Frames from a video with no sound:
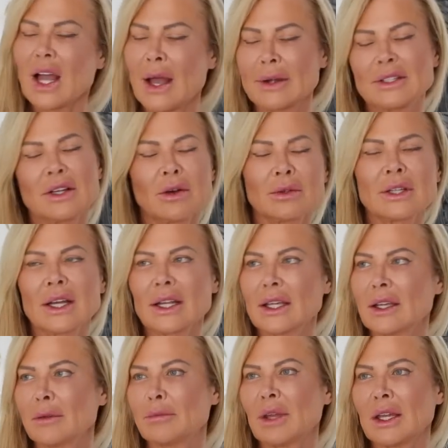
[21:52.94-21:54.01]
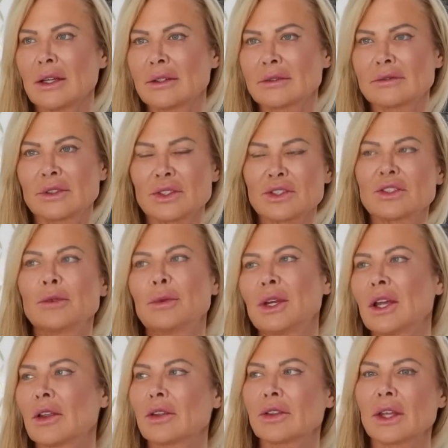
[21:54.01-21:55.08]
I don't let it get me. There's too
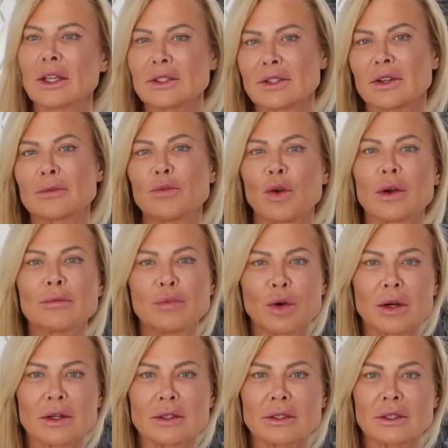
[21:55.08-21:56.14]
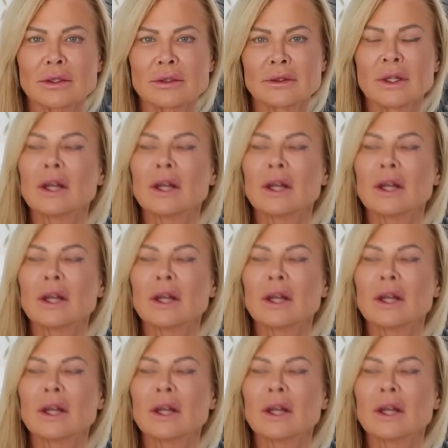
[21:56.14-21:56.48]
many other things that are more important.